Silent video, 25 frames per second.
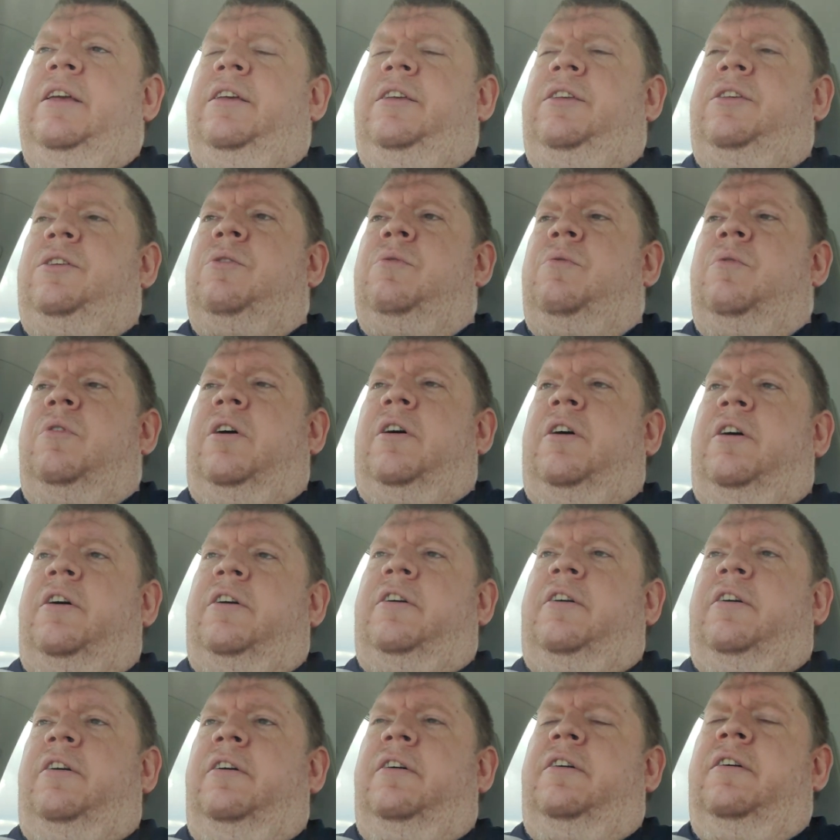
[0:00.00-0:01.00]
you
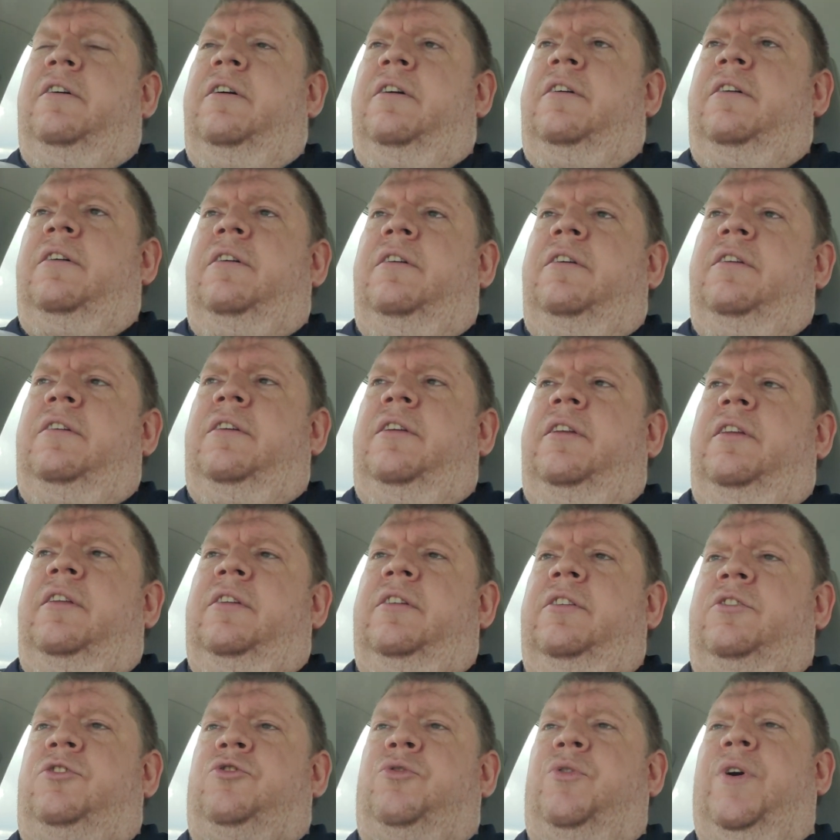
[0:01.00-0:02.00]
are
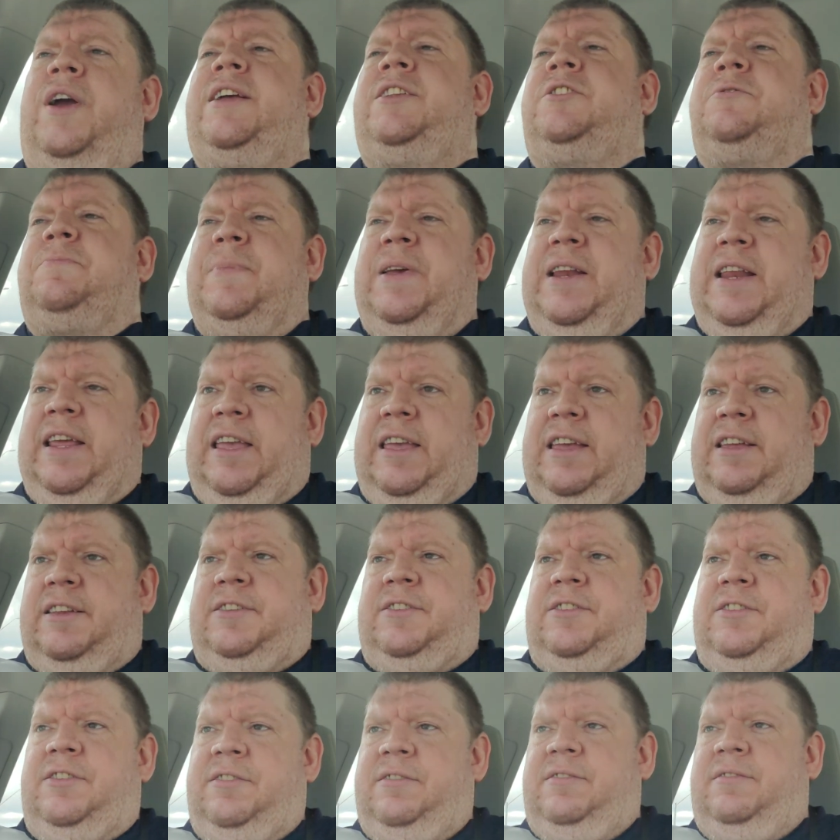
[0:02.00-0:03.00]
transmitting
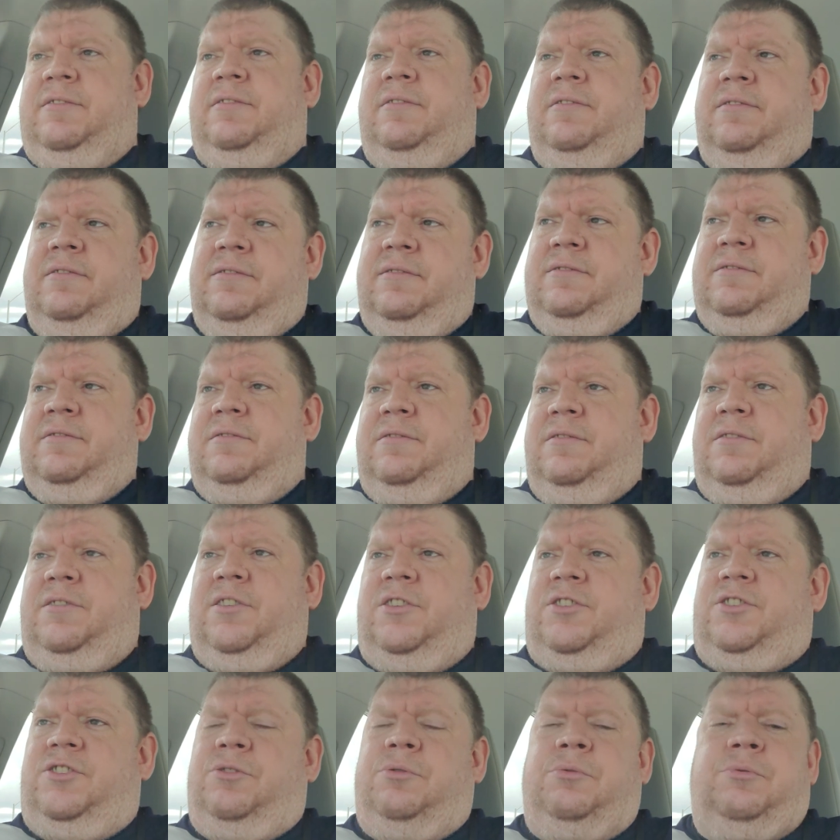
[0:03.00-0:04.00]
it
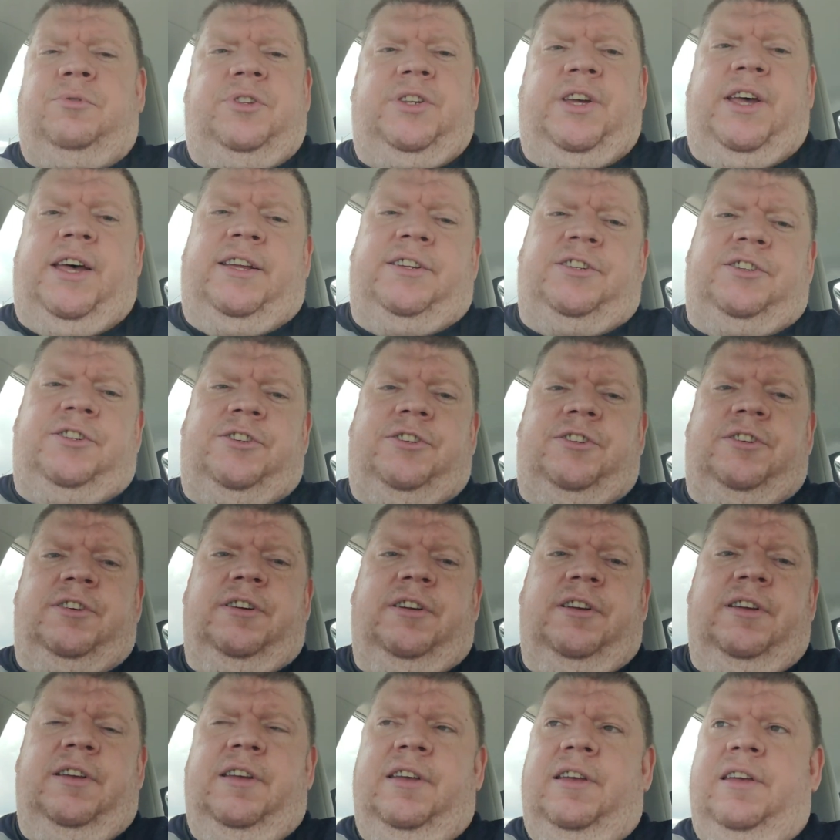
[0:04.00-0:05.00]
just through touch,
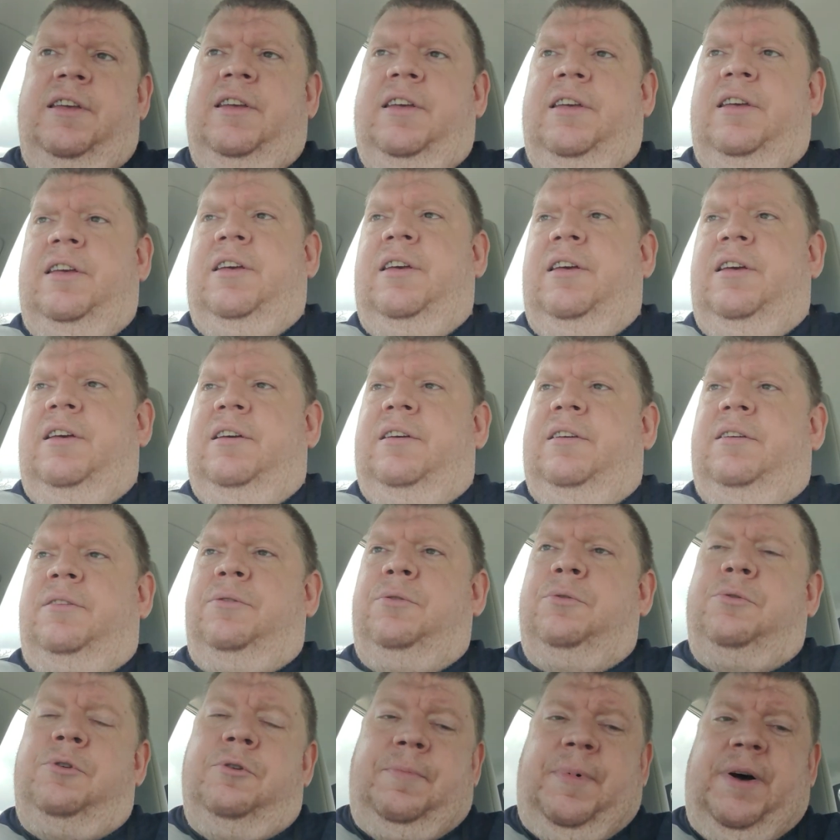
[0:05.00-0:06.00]

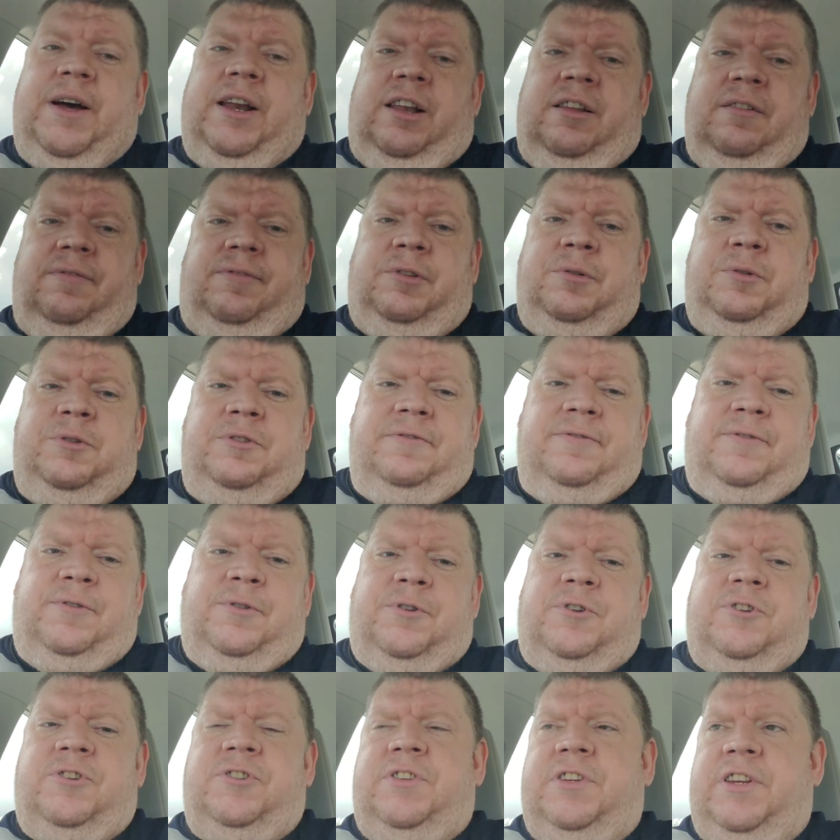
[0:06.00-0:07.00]
through your bodily fluids, of
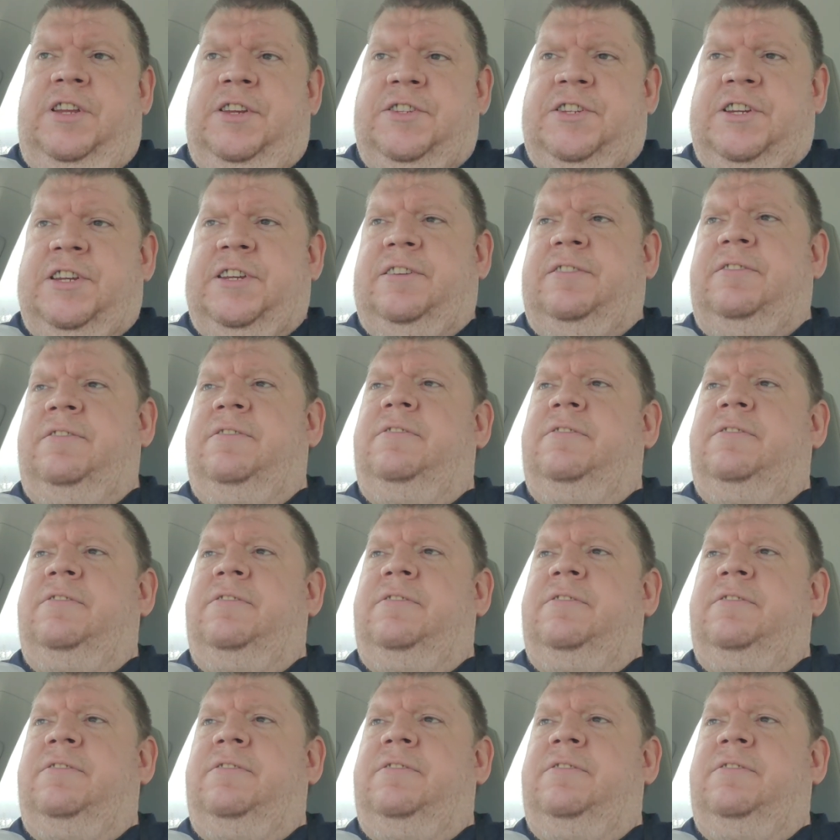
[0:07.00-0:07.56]
course, sneezing,